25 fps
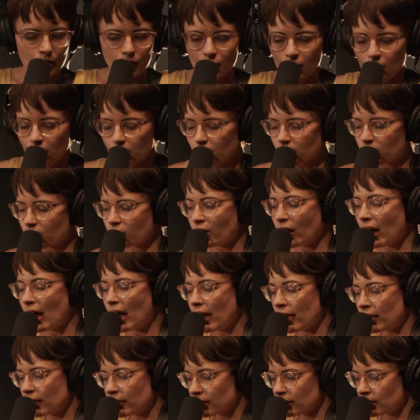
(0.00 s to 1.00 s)
The
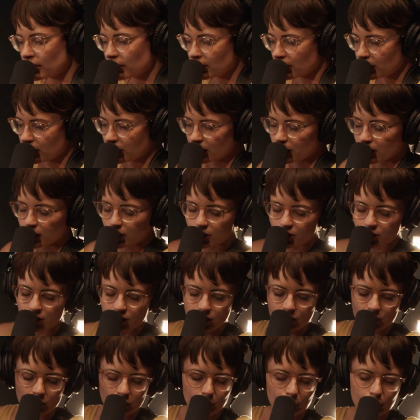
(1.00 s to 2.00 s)
cracks in
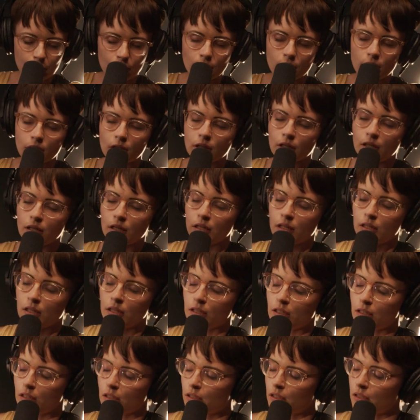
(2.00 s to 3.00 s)
the
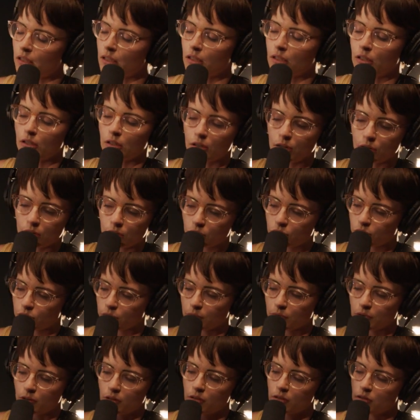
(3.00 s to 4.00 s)

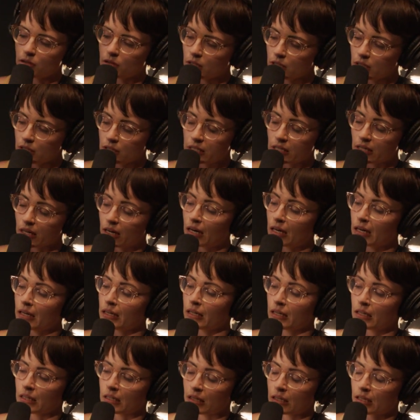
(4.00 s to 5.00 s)
pavement, I
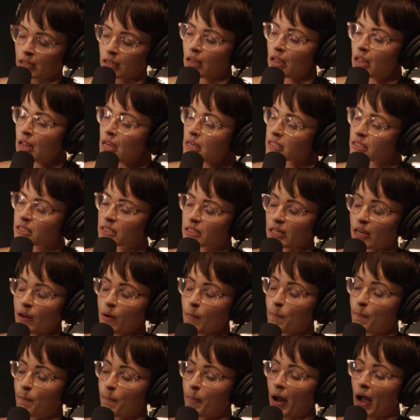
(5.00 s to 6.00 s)

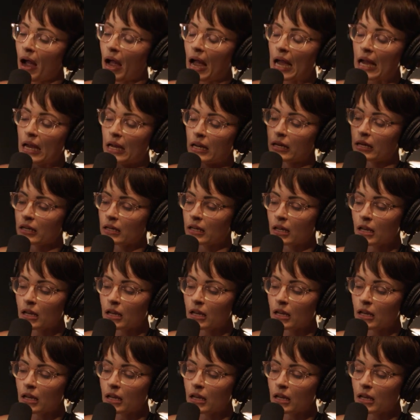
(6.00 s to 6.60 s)
step back